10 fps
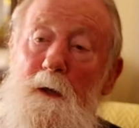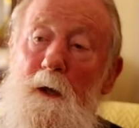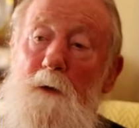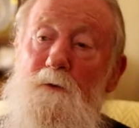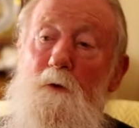
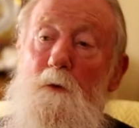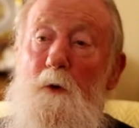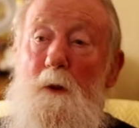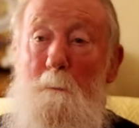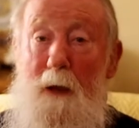And so you
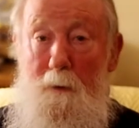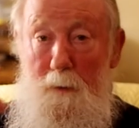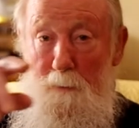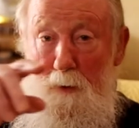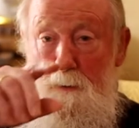put a
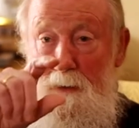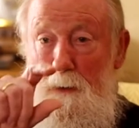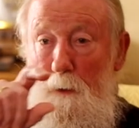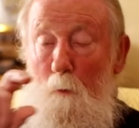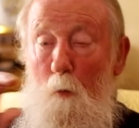parapet, a
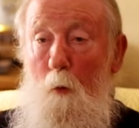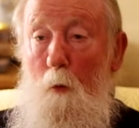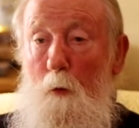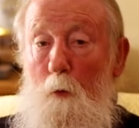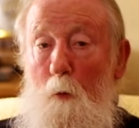little
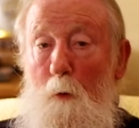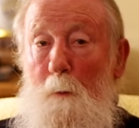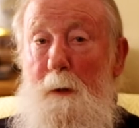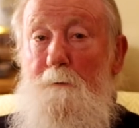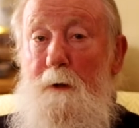wall all the
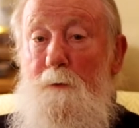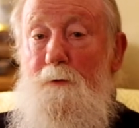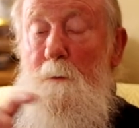way around so